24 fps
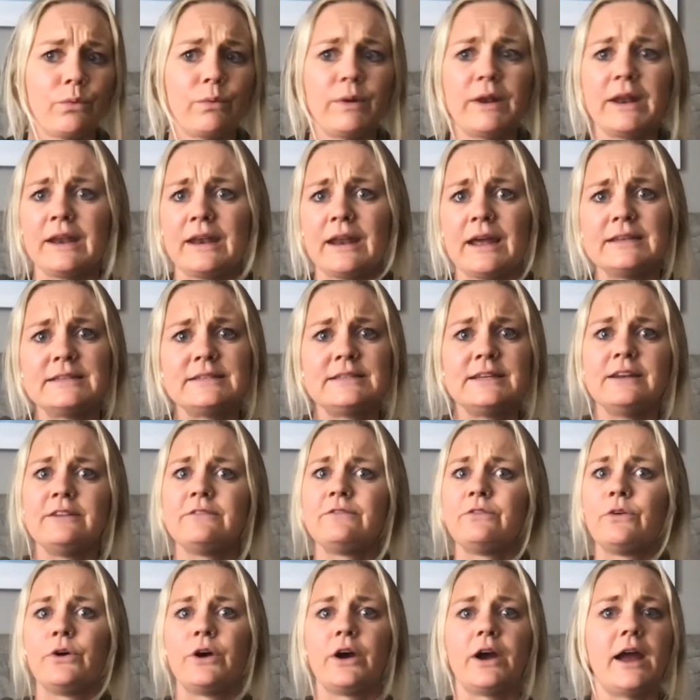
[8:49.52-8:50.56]
reading
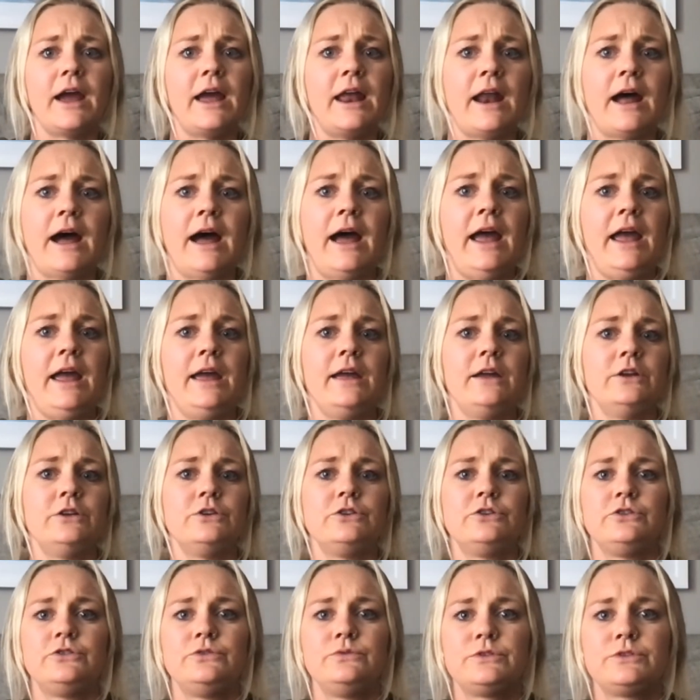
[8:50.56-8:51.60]
1984, and I
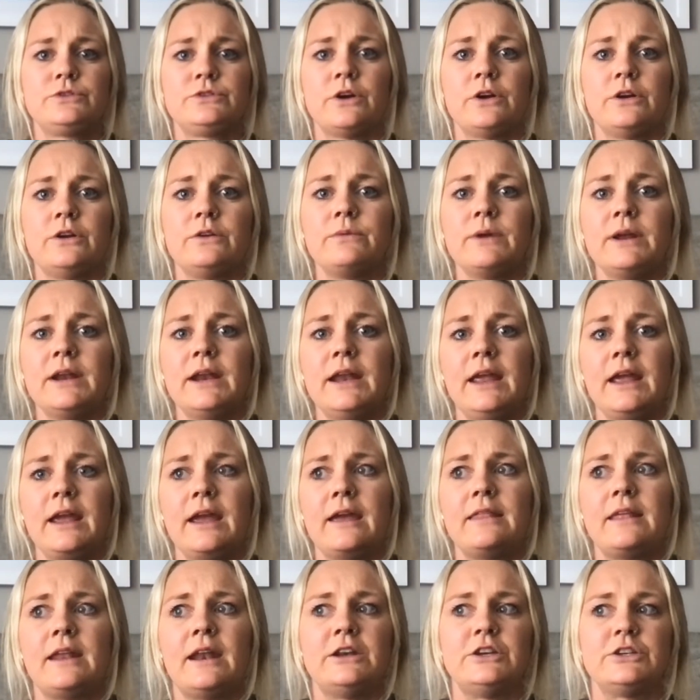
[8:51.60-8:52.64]
started reading
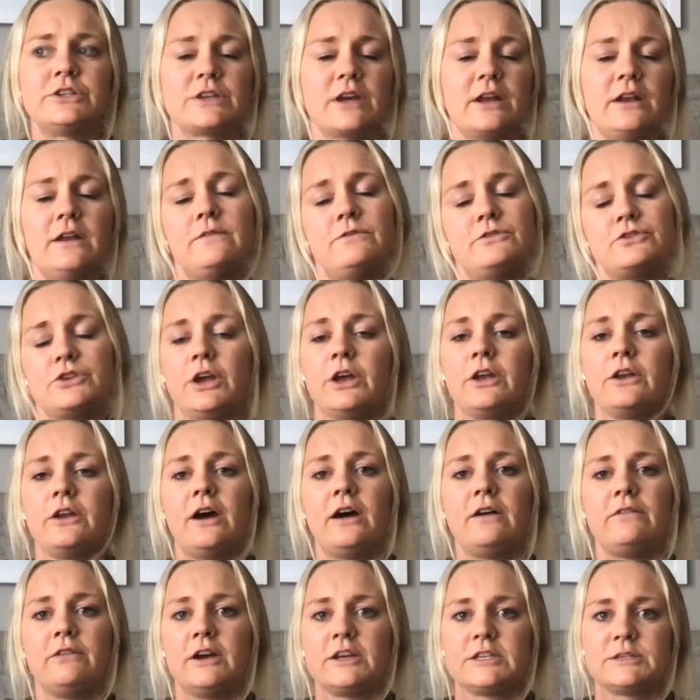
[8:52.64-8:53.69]
and then I just kind of trailed
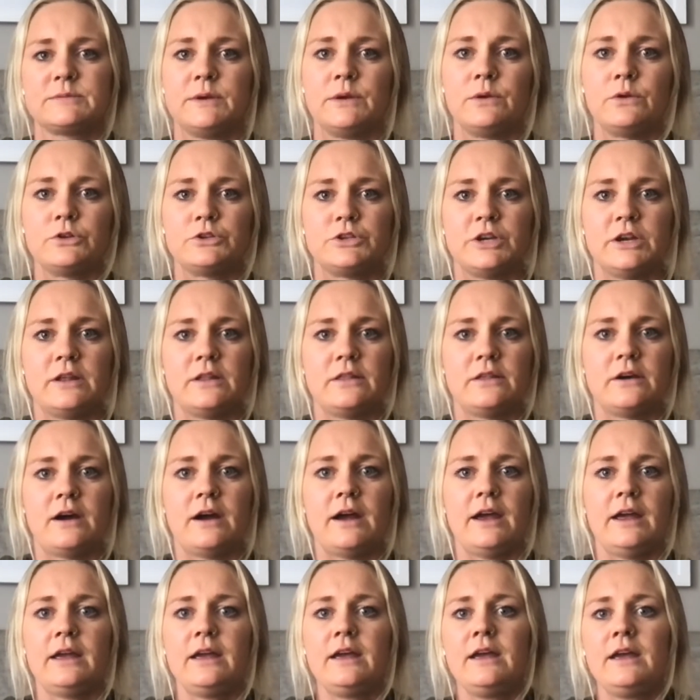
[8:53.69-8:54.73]
off, lost my whole train of
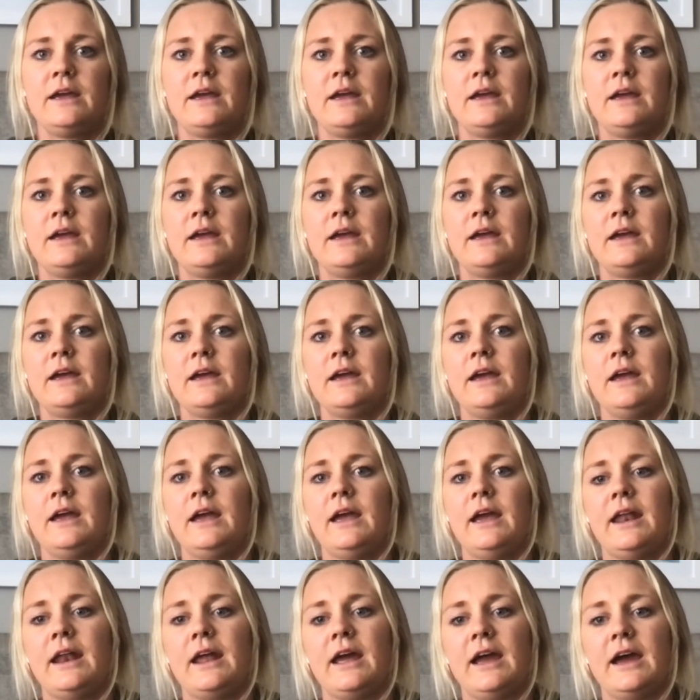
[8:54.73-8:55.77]
thought.
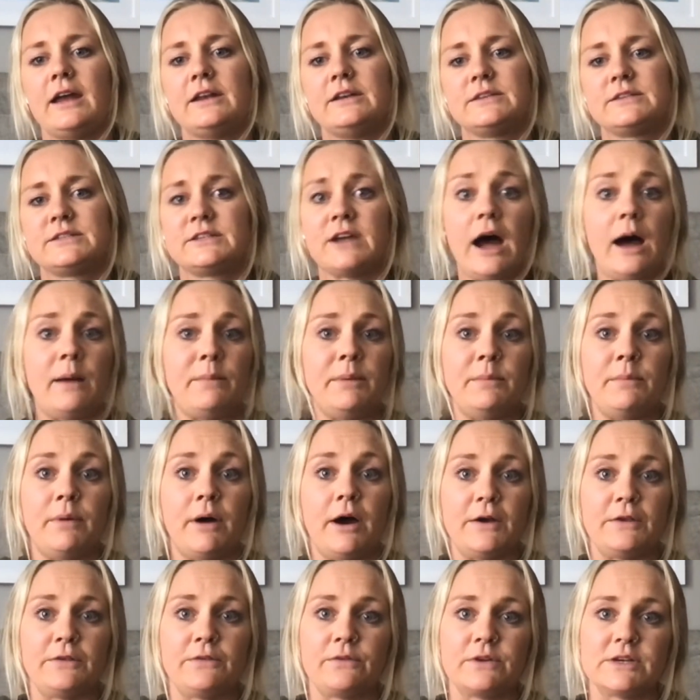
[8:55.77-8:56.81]
And I had to stop and
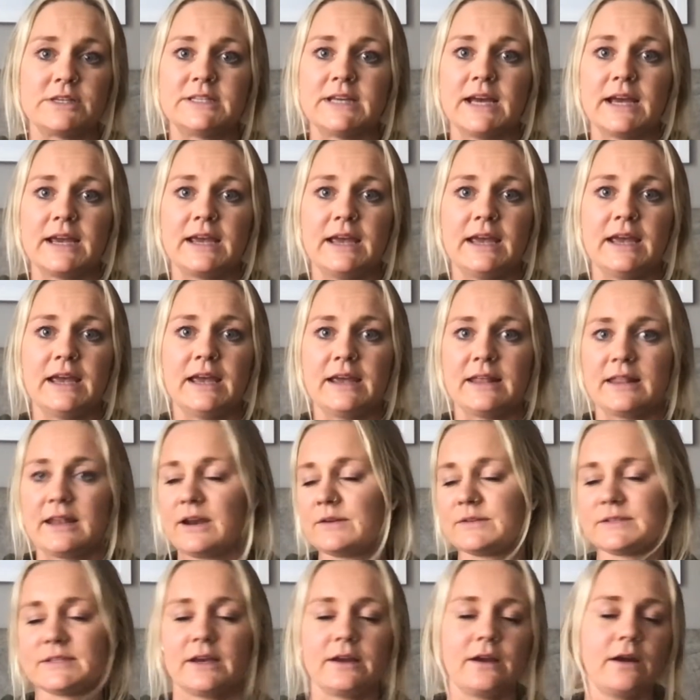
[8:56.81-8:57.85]
pause for a second. And then
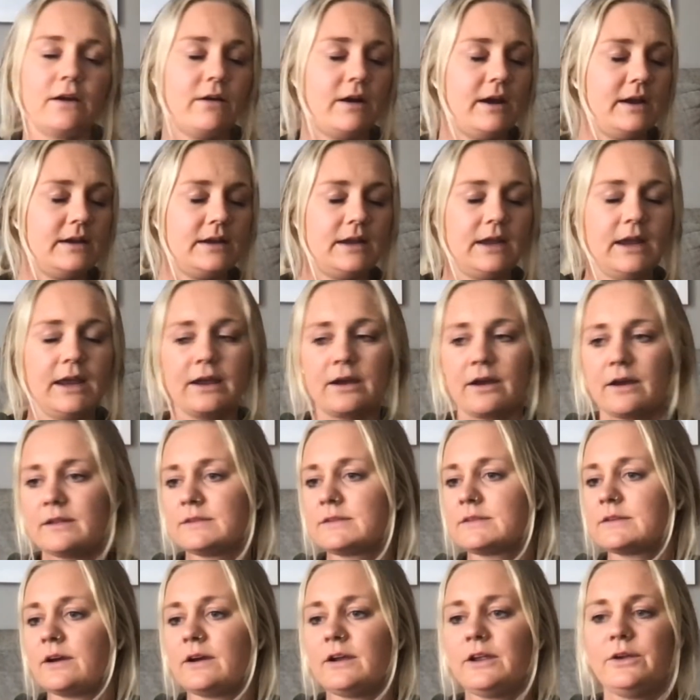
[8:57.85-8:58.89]
I was like, all right, hang on.
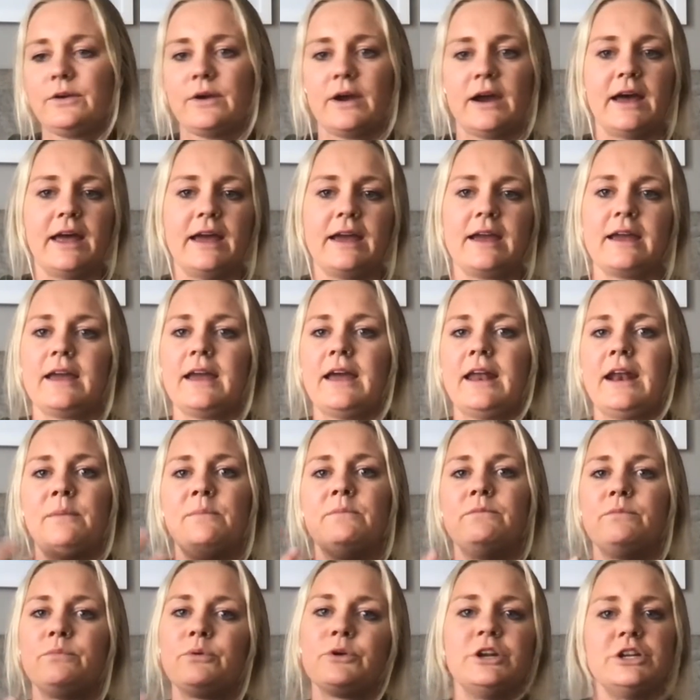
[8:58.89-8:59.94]
Sorry, you got and
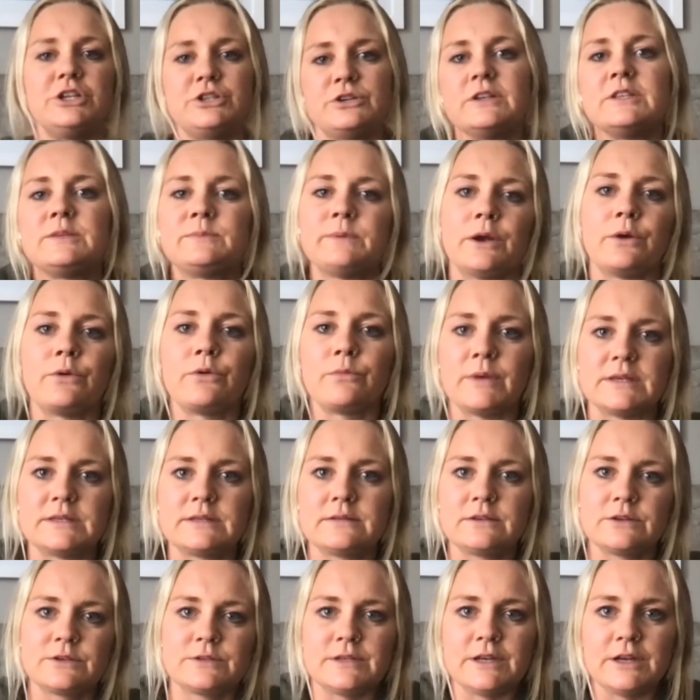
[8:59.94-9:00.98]
I'm pretty transparent with
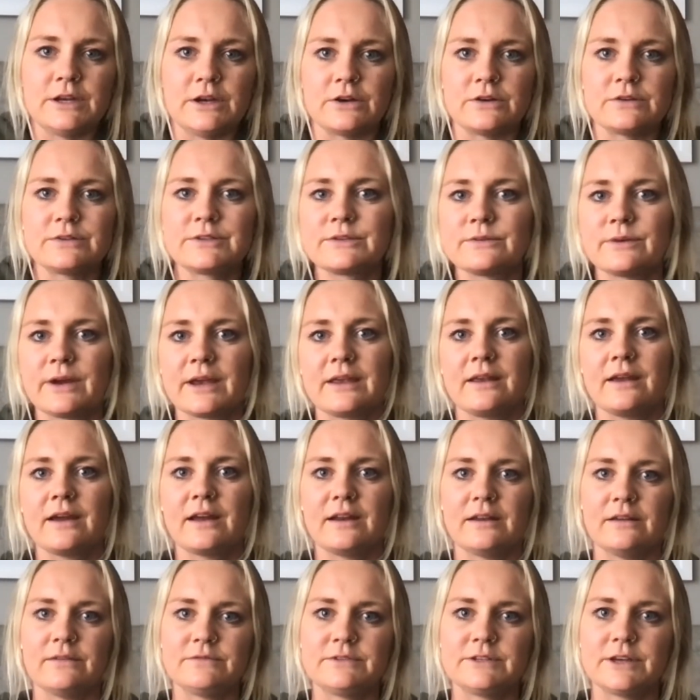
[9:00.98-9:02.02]
they're seniors, so I can
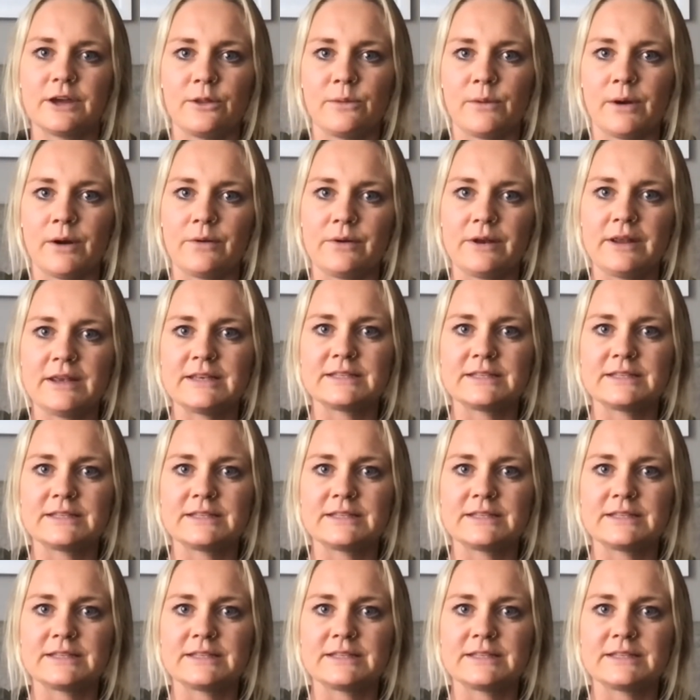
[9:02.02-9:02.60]
kind of tell them how it